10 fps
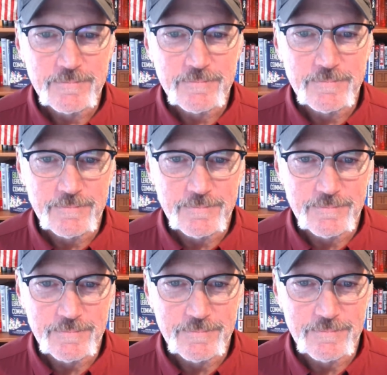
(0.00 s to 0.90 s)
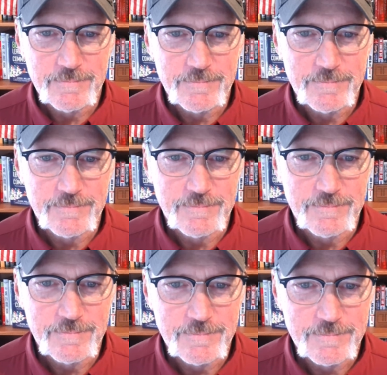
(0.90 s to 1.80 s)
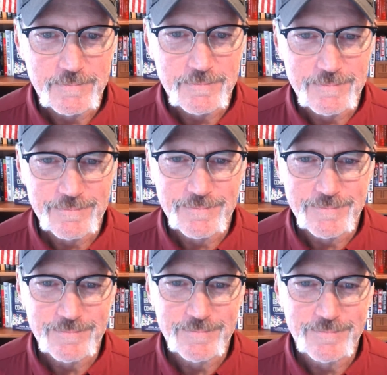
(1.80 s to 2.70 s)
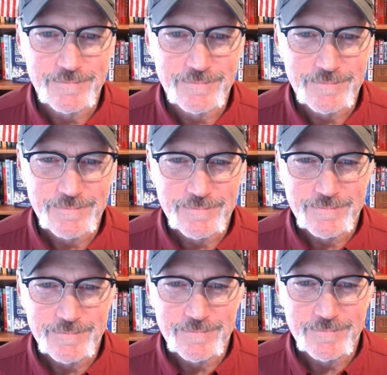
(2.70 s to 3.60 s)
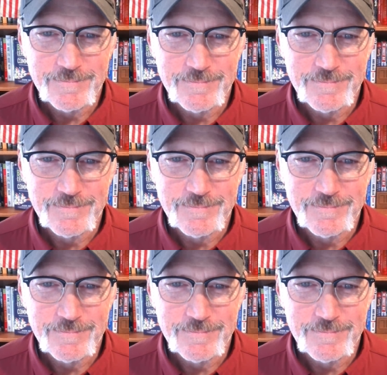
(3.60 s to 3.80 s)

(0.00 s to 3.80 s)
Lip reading: The person shown says nothing.